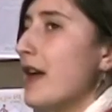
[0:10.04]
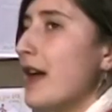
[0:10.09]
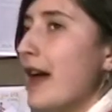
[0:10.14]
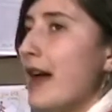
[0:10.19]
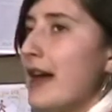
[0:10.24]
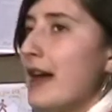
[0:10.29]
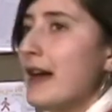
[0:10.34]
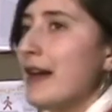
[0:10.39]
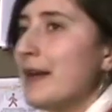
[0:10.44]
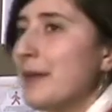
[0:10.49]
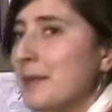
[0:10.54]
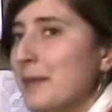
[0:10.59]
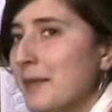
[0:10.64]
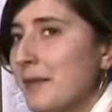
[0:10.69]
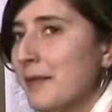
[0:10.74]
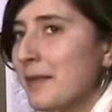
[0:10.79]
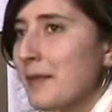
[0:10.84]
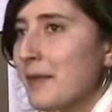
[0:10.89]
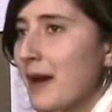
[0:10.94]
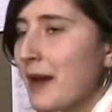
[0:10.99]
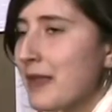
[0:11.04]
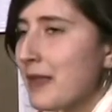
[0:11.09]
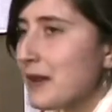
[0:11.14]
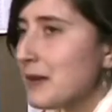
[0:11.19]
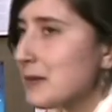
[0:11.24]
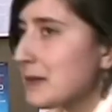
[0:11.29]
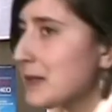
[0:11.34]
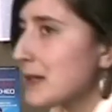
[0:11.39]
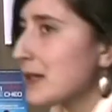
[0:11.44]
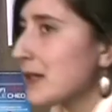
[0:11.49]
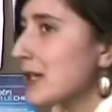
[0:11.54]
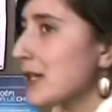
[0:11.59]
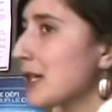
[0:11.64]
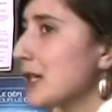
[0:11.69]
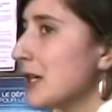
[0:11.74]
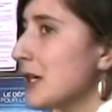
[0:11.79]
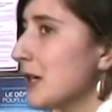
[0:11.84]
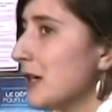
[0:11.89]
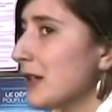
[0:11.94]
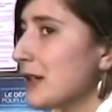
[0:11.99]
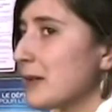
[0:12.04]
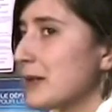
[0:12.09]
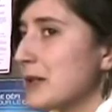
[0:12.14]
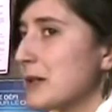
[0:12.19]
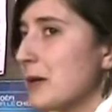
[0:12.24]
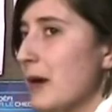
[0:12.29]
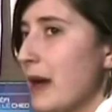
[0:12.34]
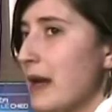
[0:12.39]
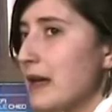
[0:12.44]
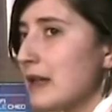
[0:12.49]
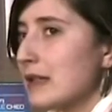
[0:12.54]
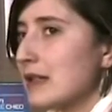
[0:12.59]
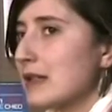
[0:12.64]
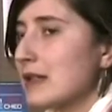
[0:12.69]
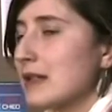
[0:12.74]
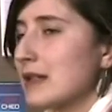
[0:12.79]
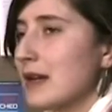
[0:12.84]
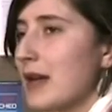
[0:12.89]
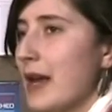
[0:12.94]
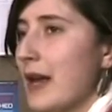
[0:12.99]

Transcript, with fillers: Um, I thought it was good. It was great.